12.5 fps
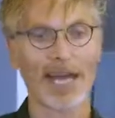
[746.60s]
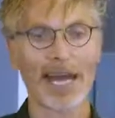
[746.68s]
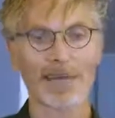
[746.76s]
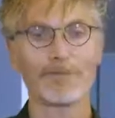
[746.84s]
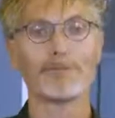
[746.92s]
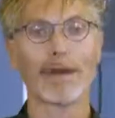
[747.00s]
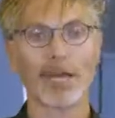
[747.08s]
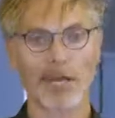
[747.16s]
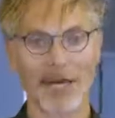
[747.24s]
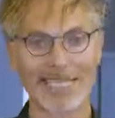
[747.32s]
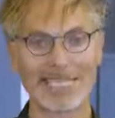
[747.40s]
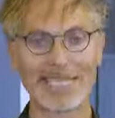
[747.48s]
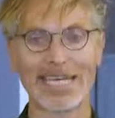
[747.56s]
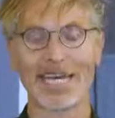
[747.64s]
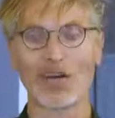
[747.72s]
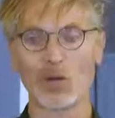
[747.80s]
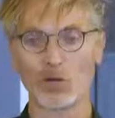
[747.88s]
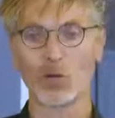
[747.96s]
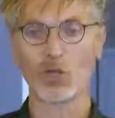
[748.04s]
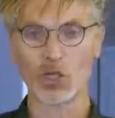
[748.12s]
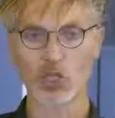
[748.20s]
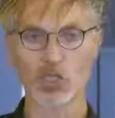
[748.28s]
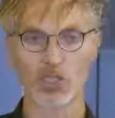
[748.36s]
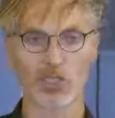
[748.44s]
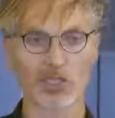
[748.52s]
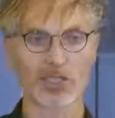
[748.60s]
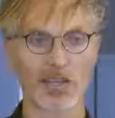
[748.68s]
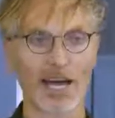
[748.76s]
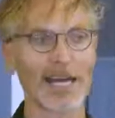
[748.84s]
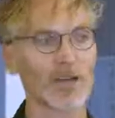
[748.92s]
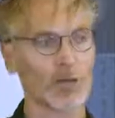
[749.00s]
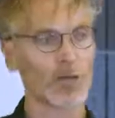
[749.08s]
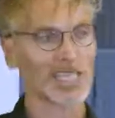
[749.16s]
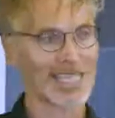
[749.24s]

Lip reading: and had a better idea of what good looks like, what